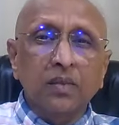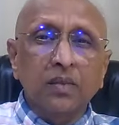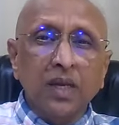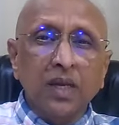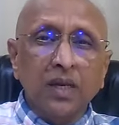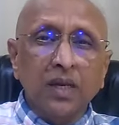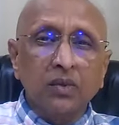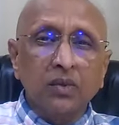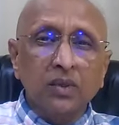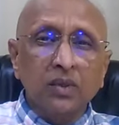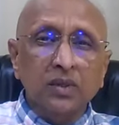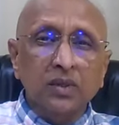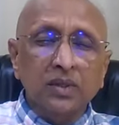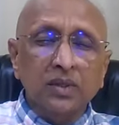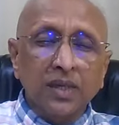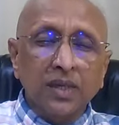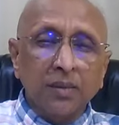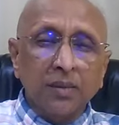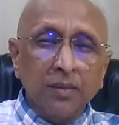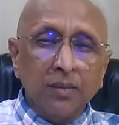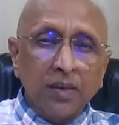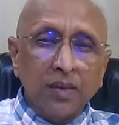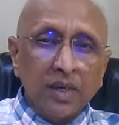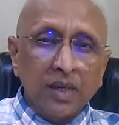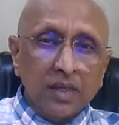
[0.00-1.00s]
There was a
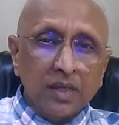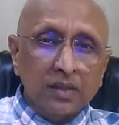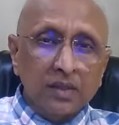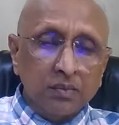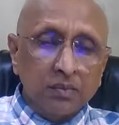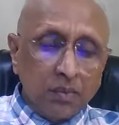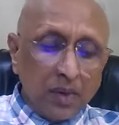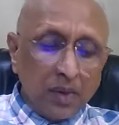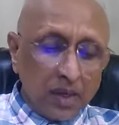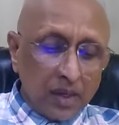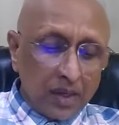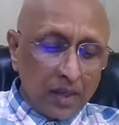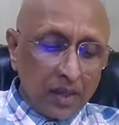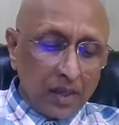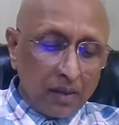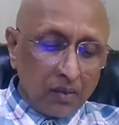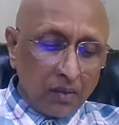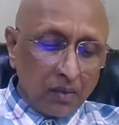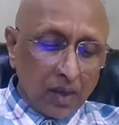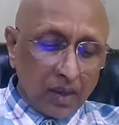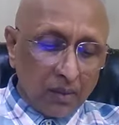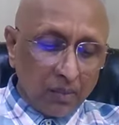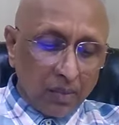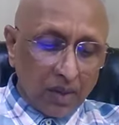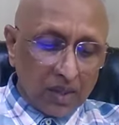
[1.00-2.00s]
tremendous burning
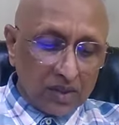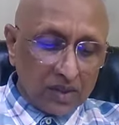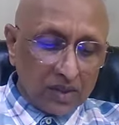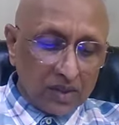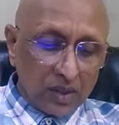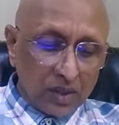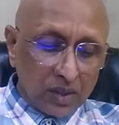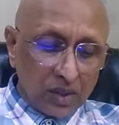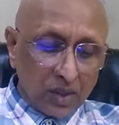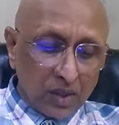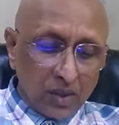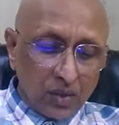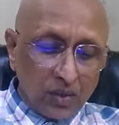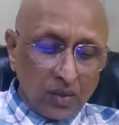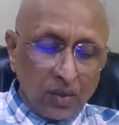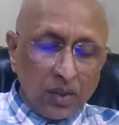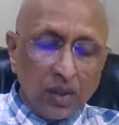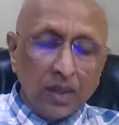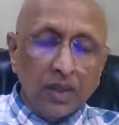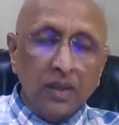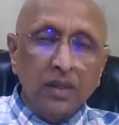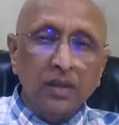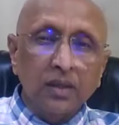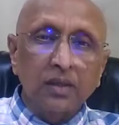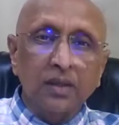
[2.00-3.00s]
while passing the
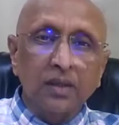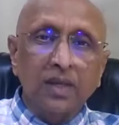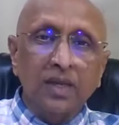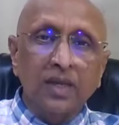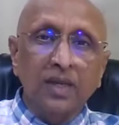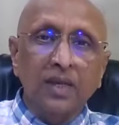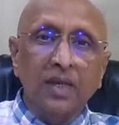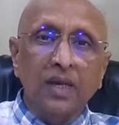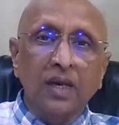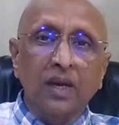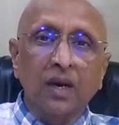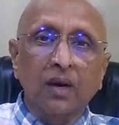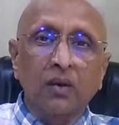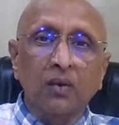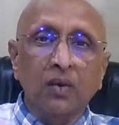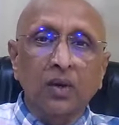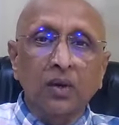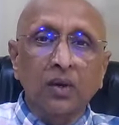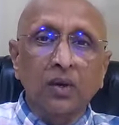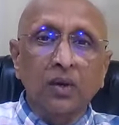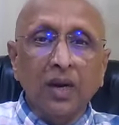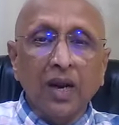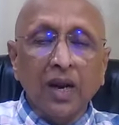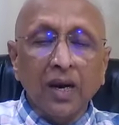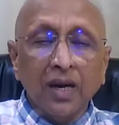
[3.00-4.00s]
urine. Then they have
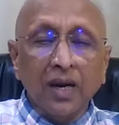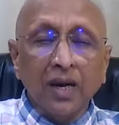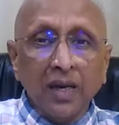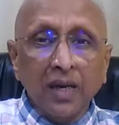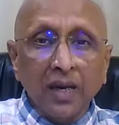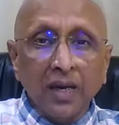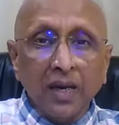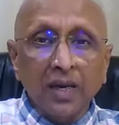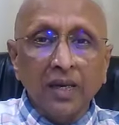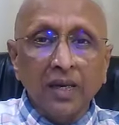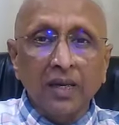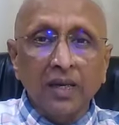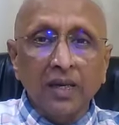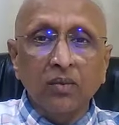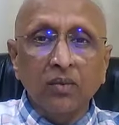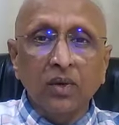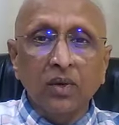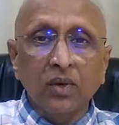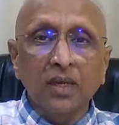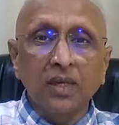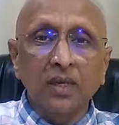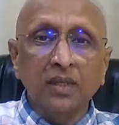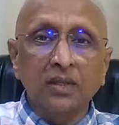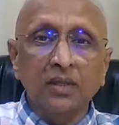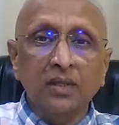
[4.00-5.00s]
given again
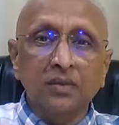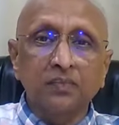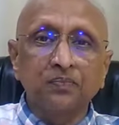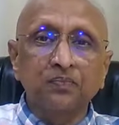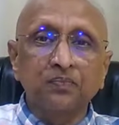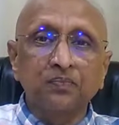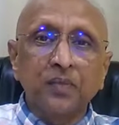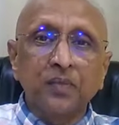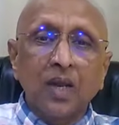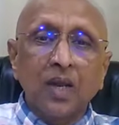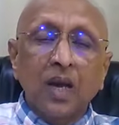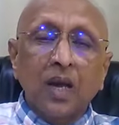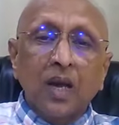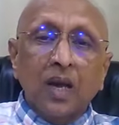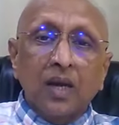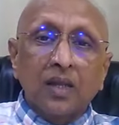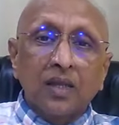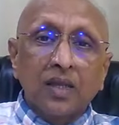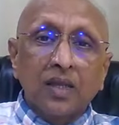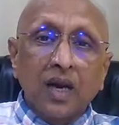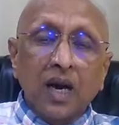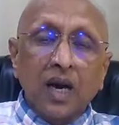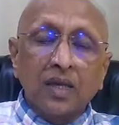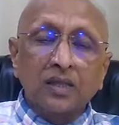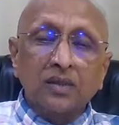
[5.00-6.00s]
antibiotics.
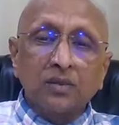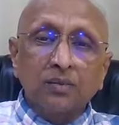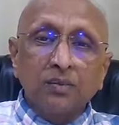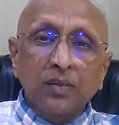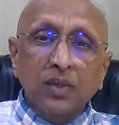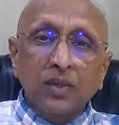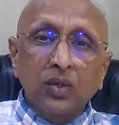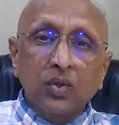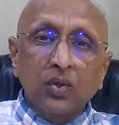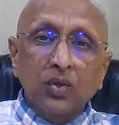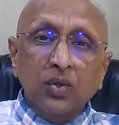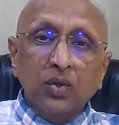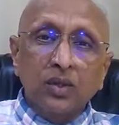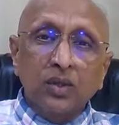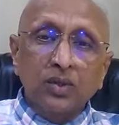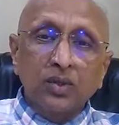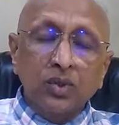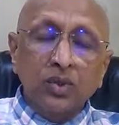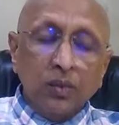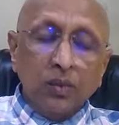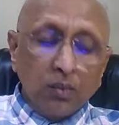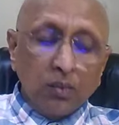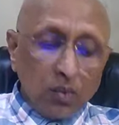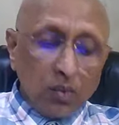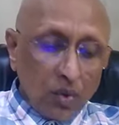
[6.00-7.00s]
They asked me to
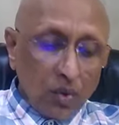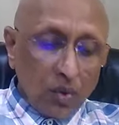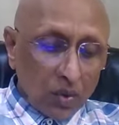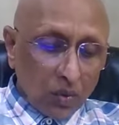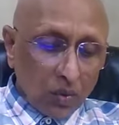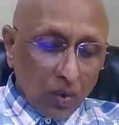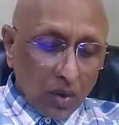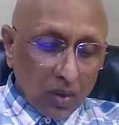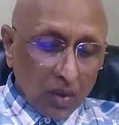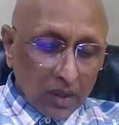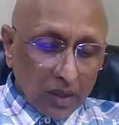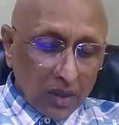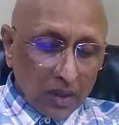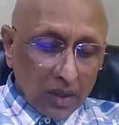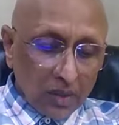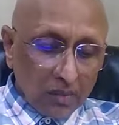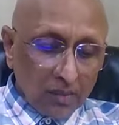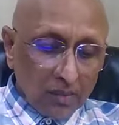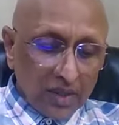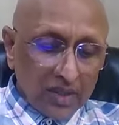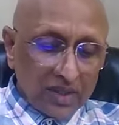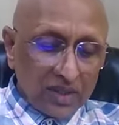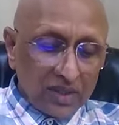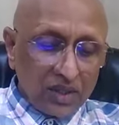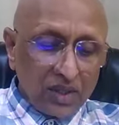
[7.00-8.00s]
consume more water,
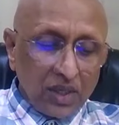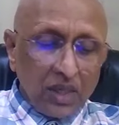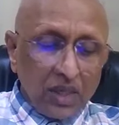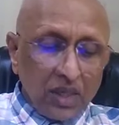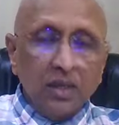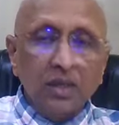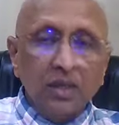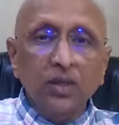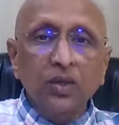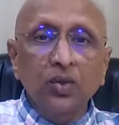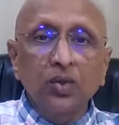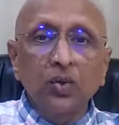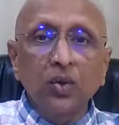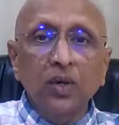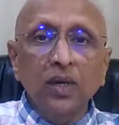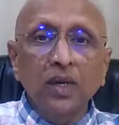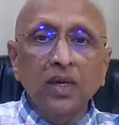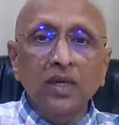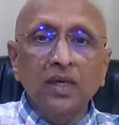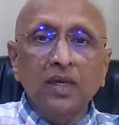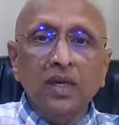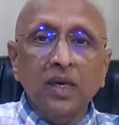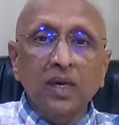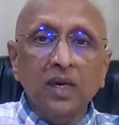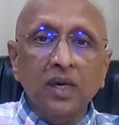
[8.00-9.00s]
but still
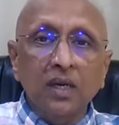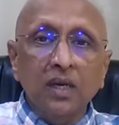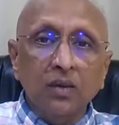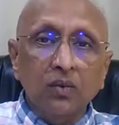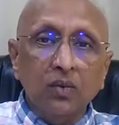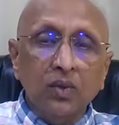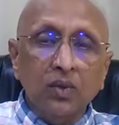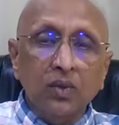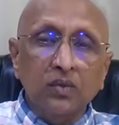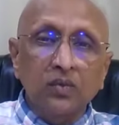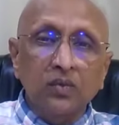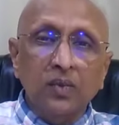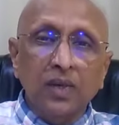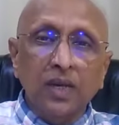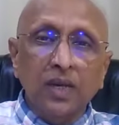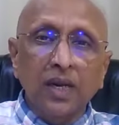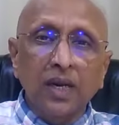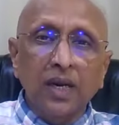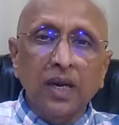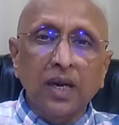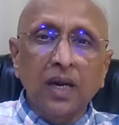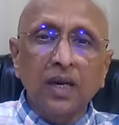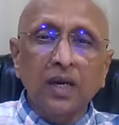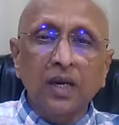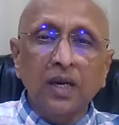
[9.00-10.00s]
urine color was
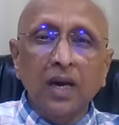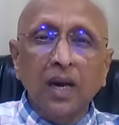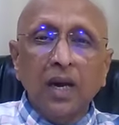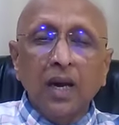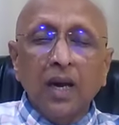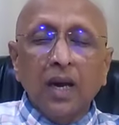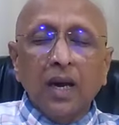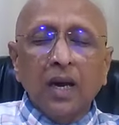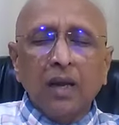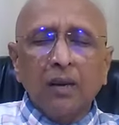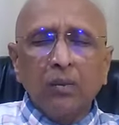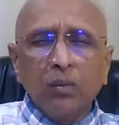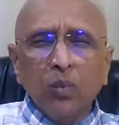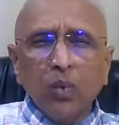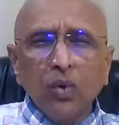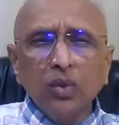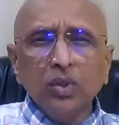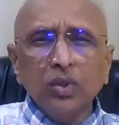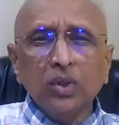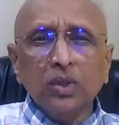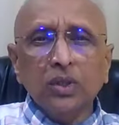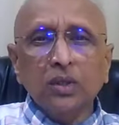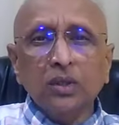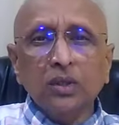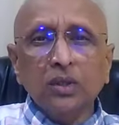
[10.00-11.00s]
very dark.
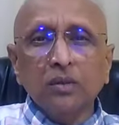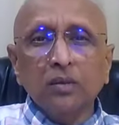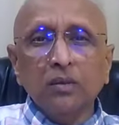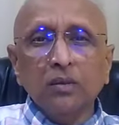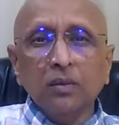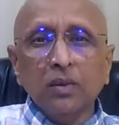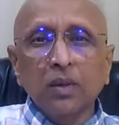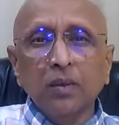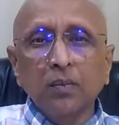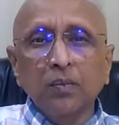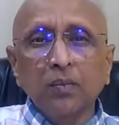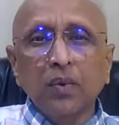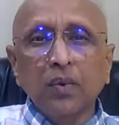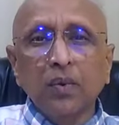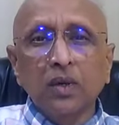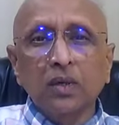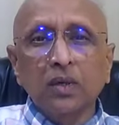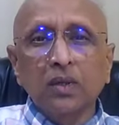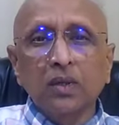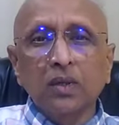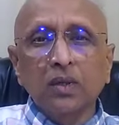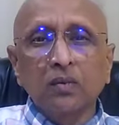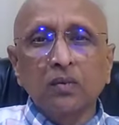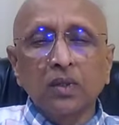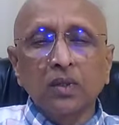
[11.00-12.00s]
Most
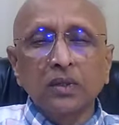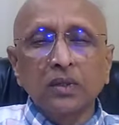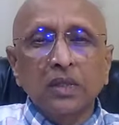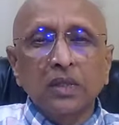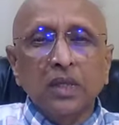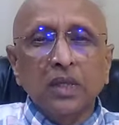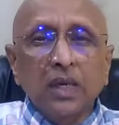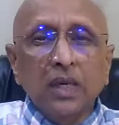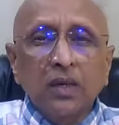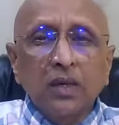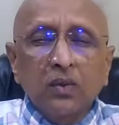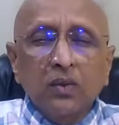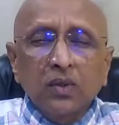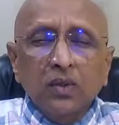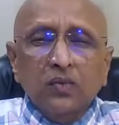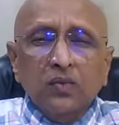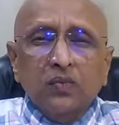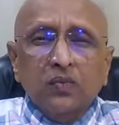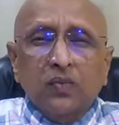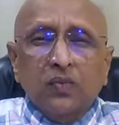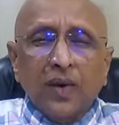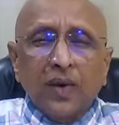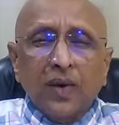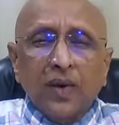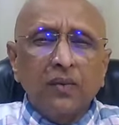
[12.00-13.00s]
important was it was
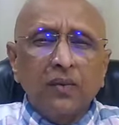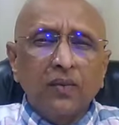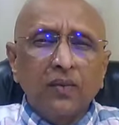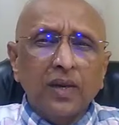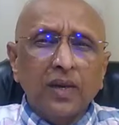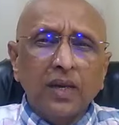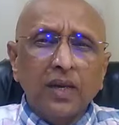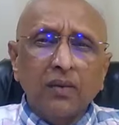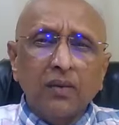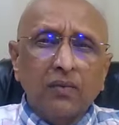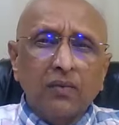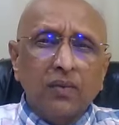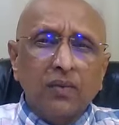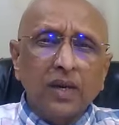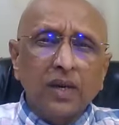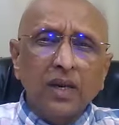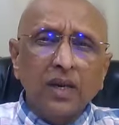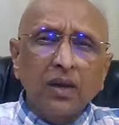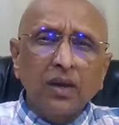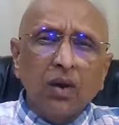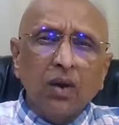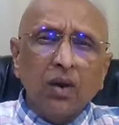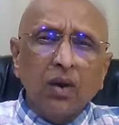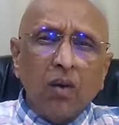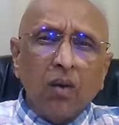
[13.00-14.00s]
very, very,
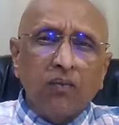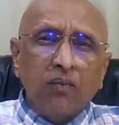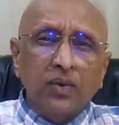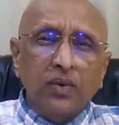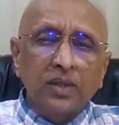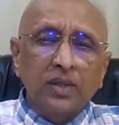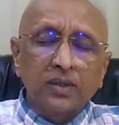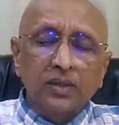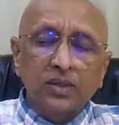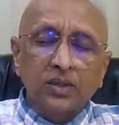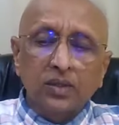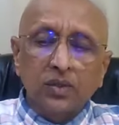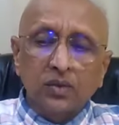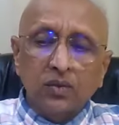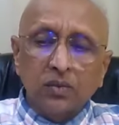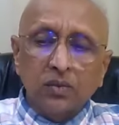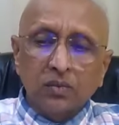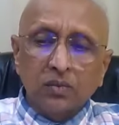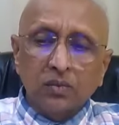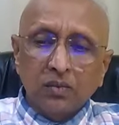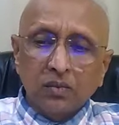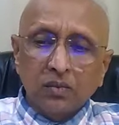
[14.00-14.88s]
very offensive.